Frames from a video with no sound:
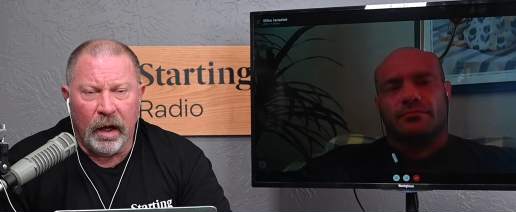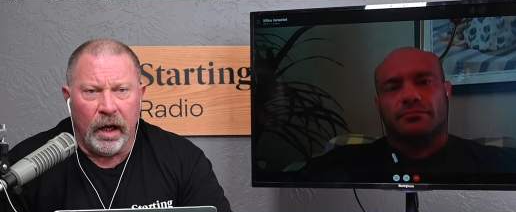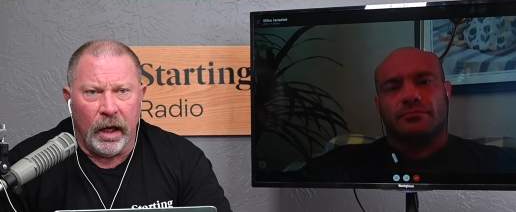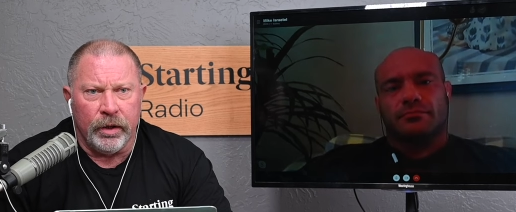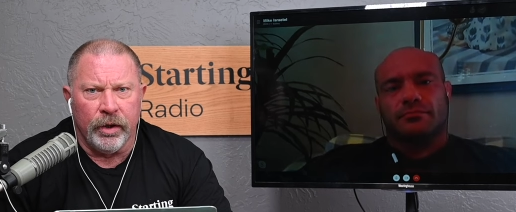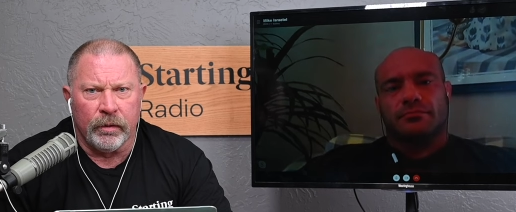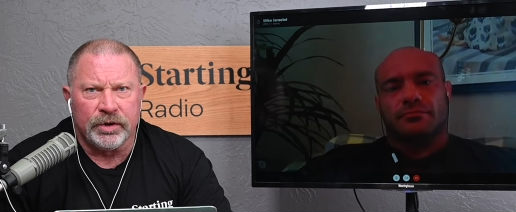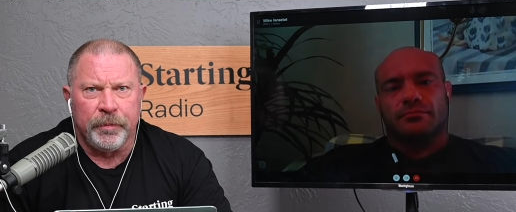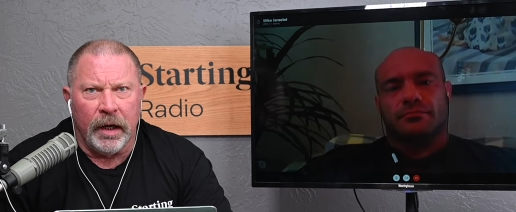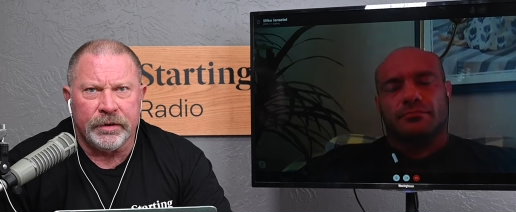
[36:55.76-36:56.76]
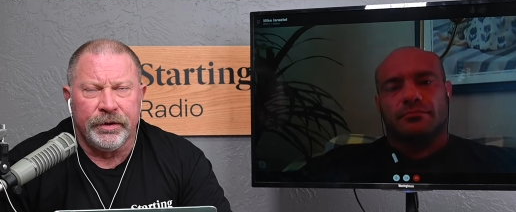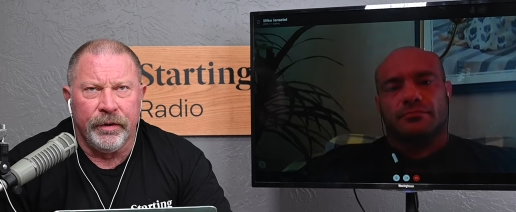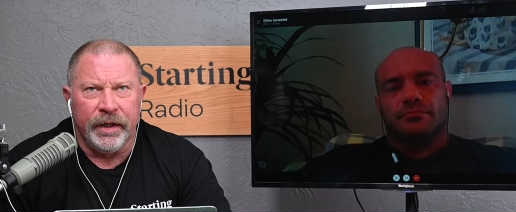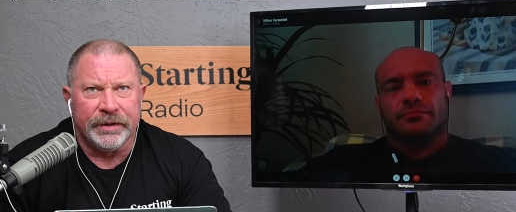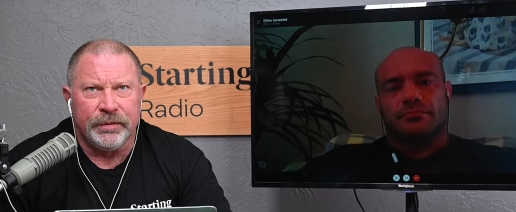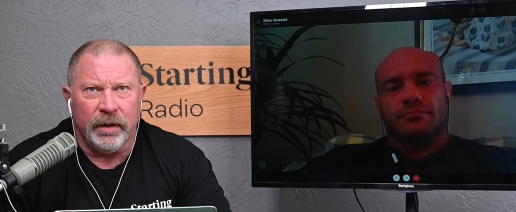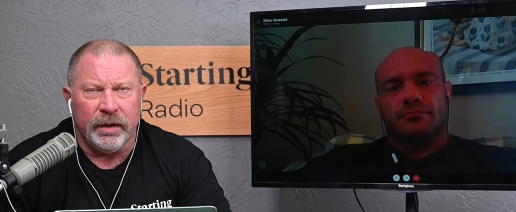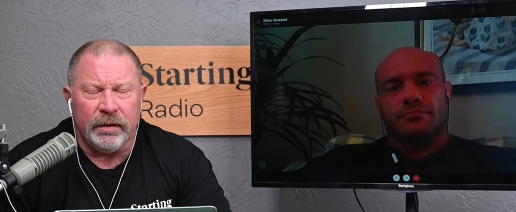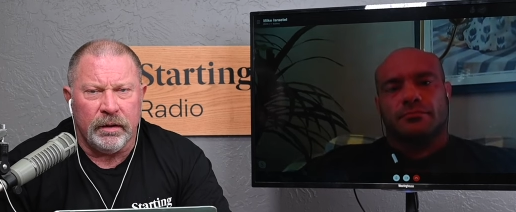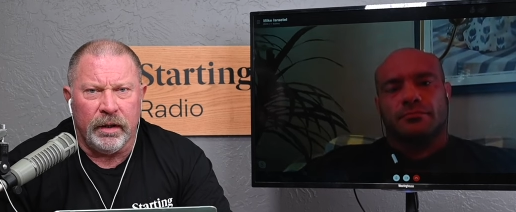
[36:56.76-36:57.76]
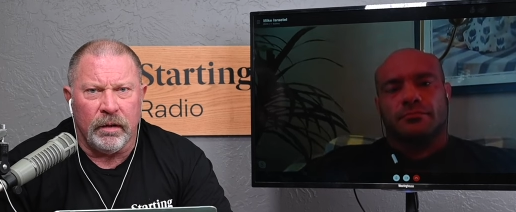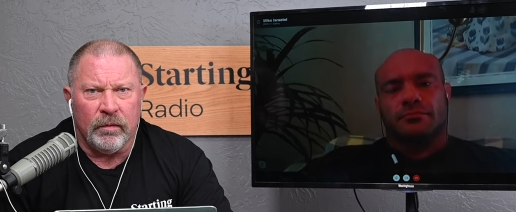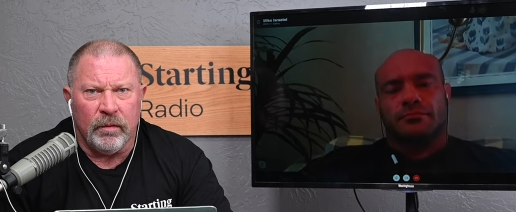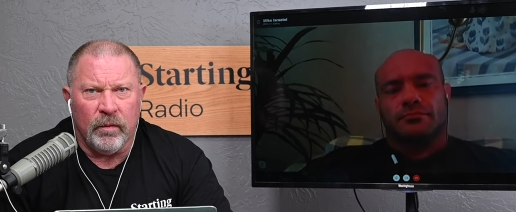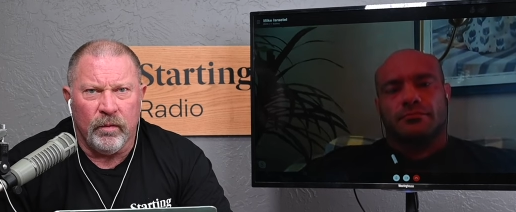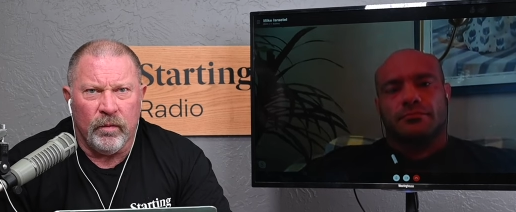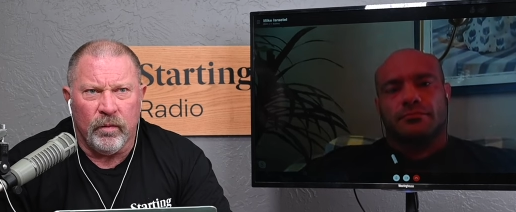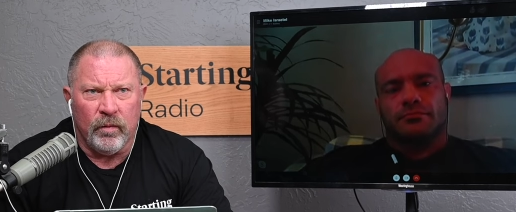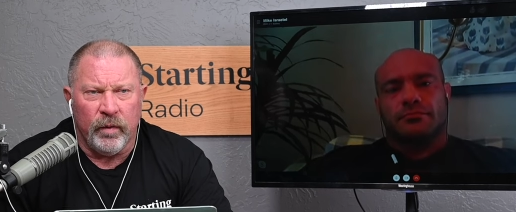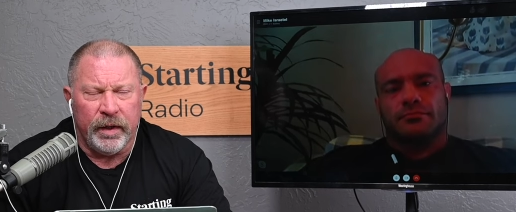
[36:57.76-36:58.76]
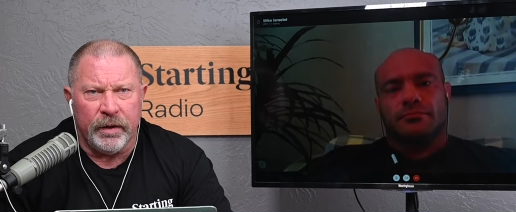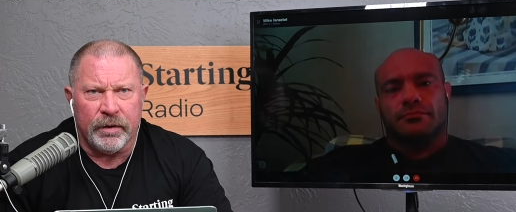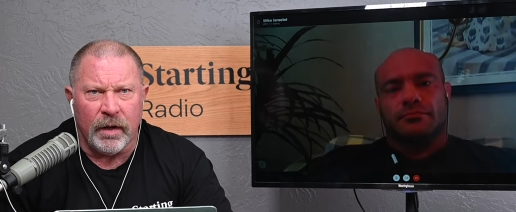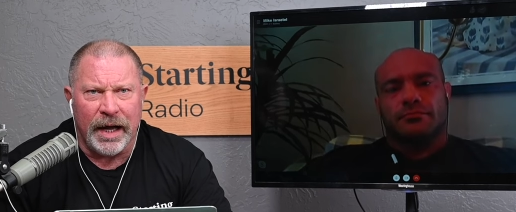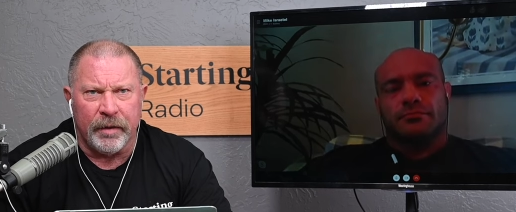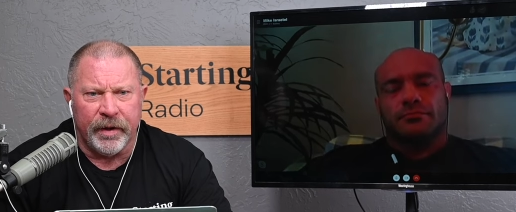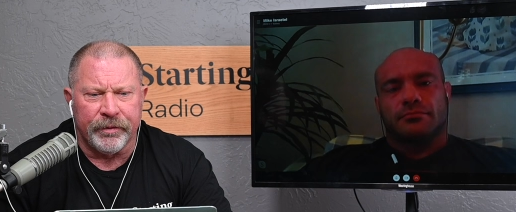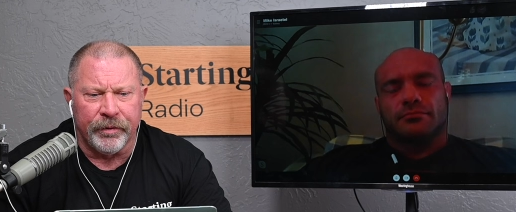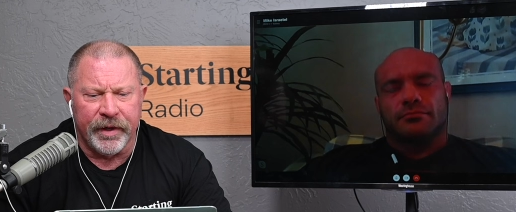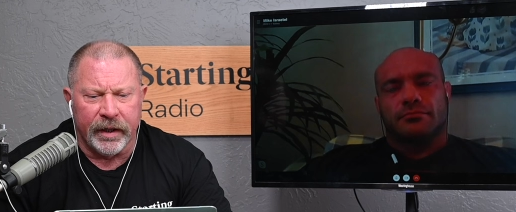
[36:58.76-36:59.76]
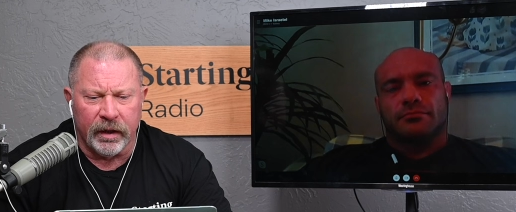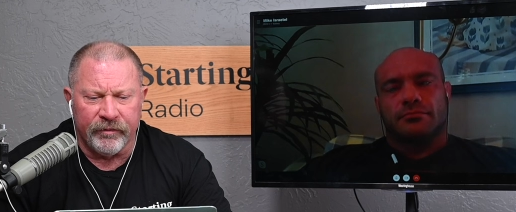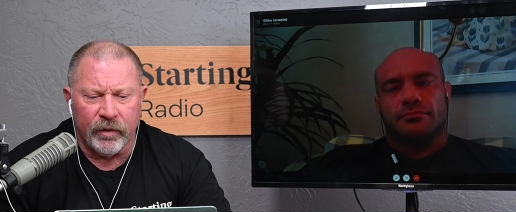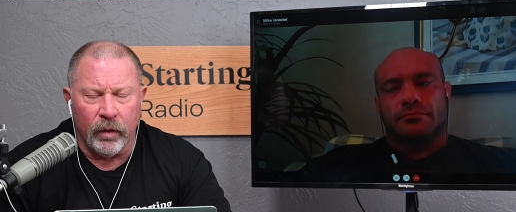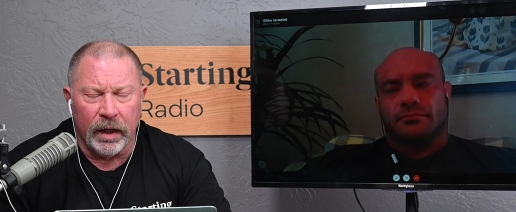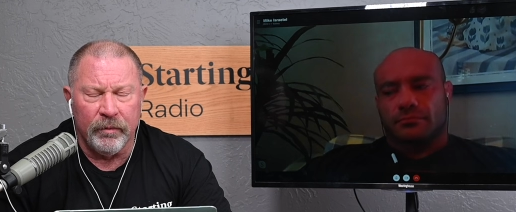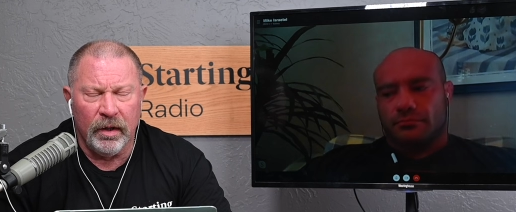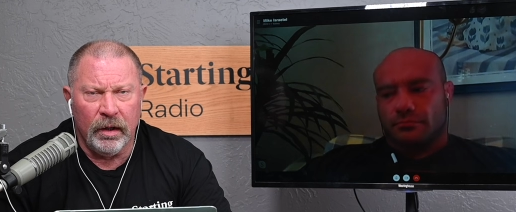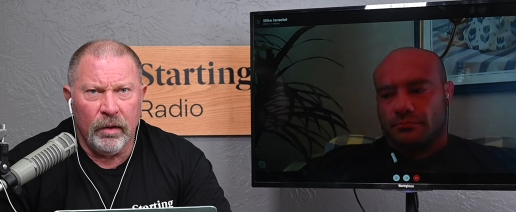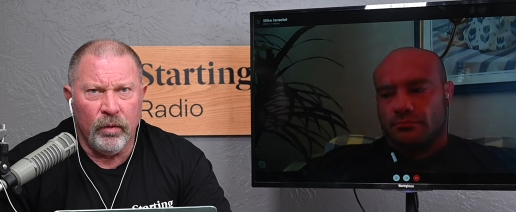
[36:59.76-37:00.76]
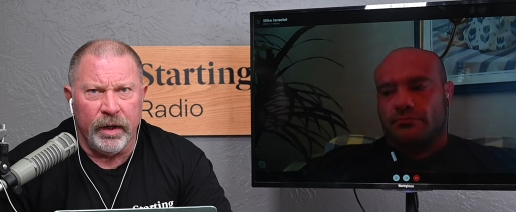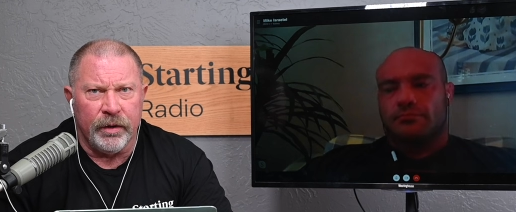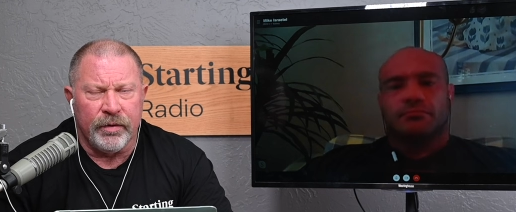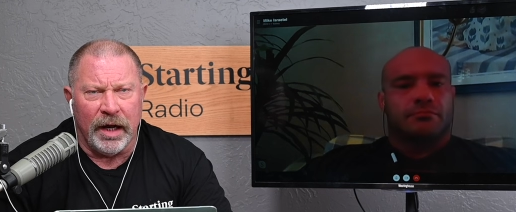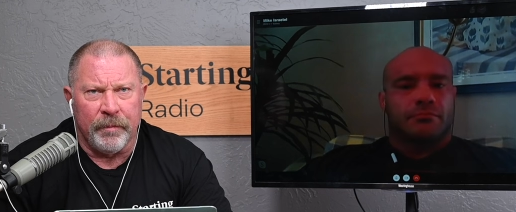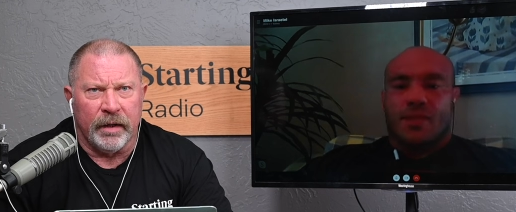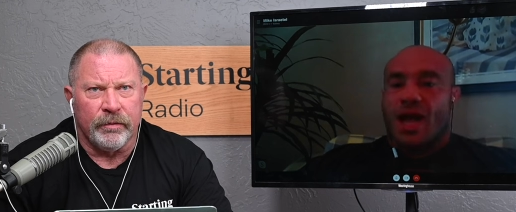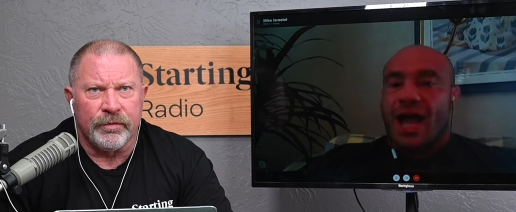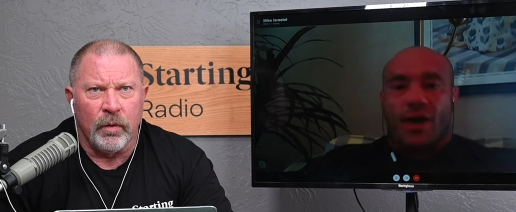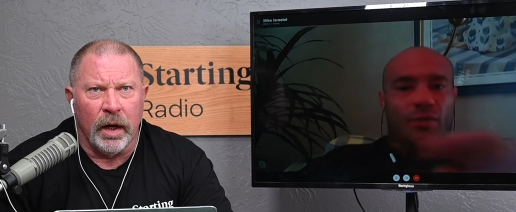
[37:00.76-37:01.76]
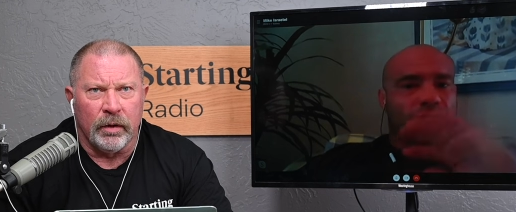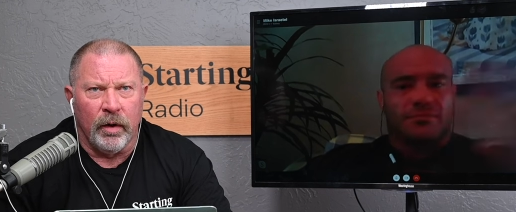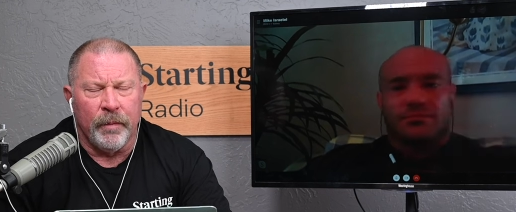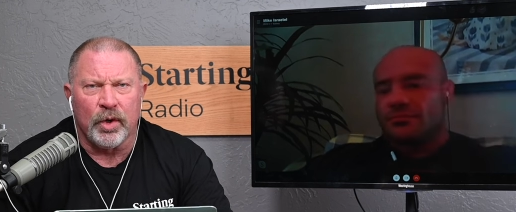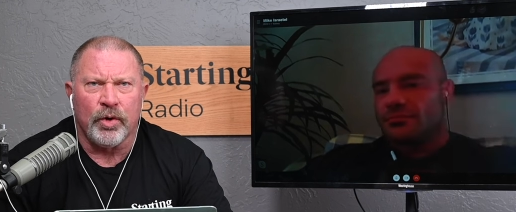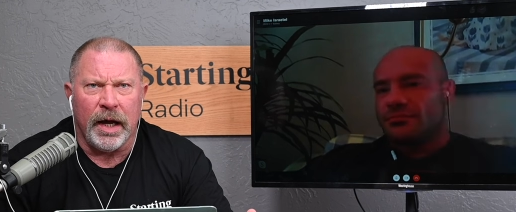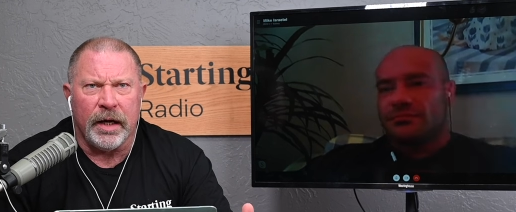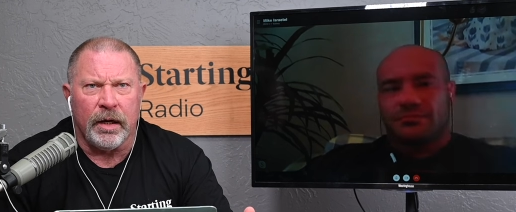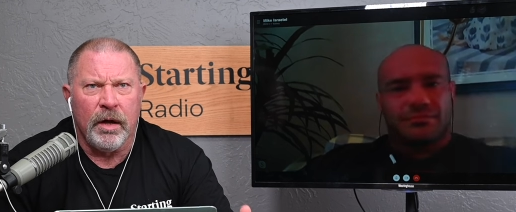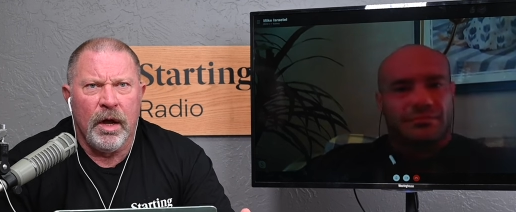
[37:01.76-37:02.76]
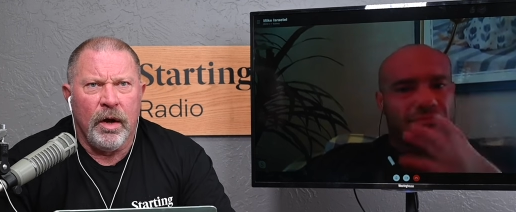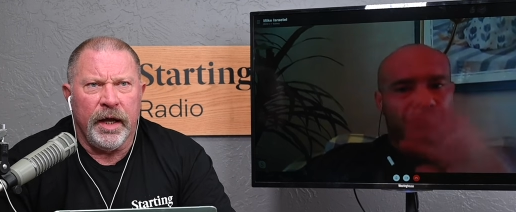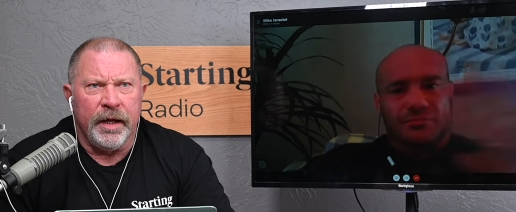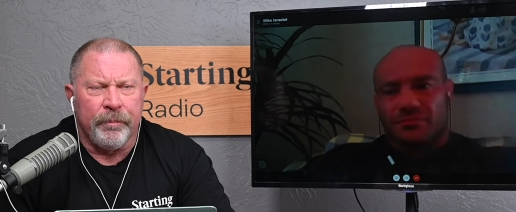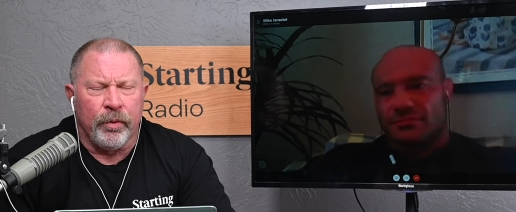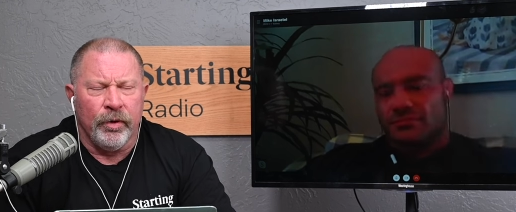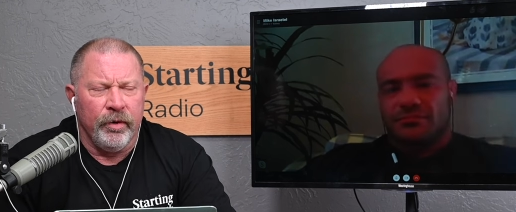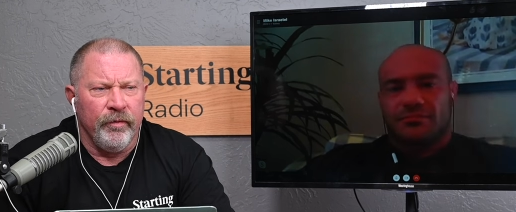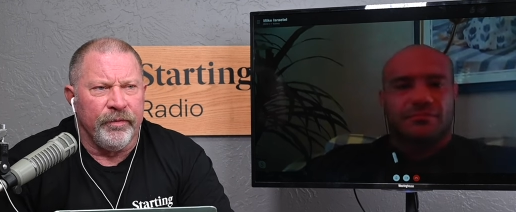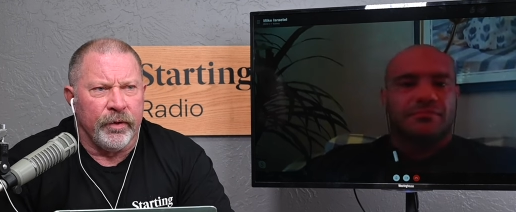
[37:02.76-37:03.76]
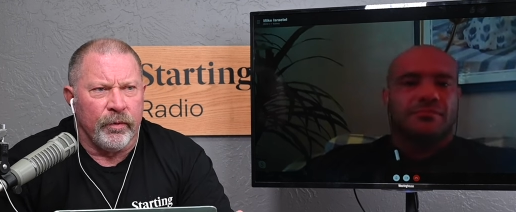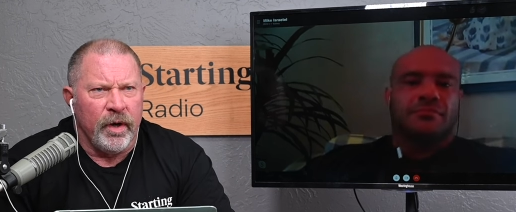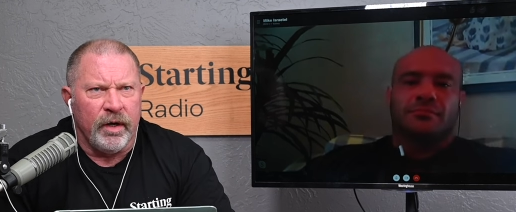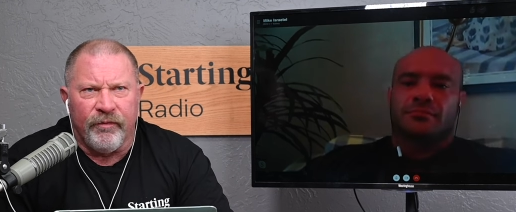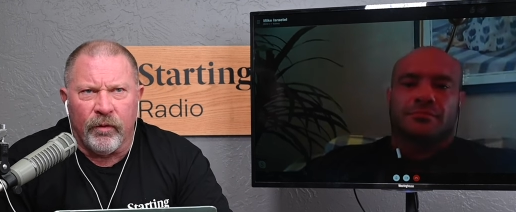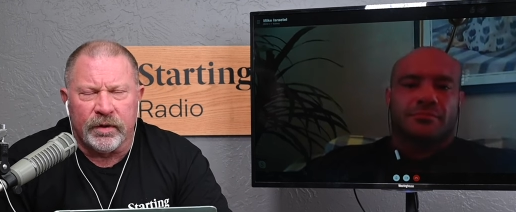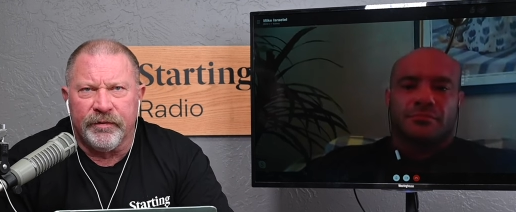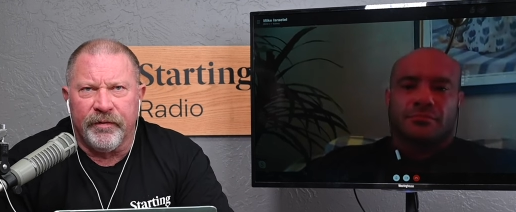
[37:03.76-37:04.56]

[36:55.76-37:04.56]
Speaker 1: and your response to it is, well, it, you know, we didn't try to make their deadlift go up. We didn't try to make the squat go up. We're trying to improve their rate of force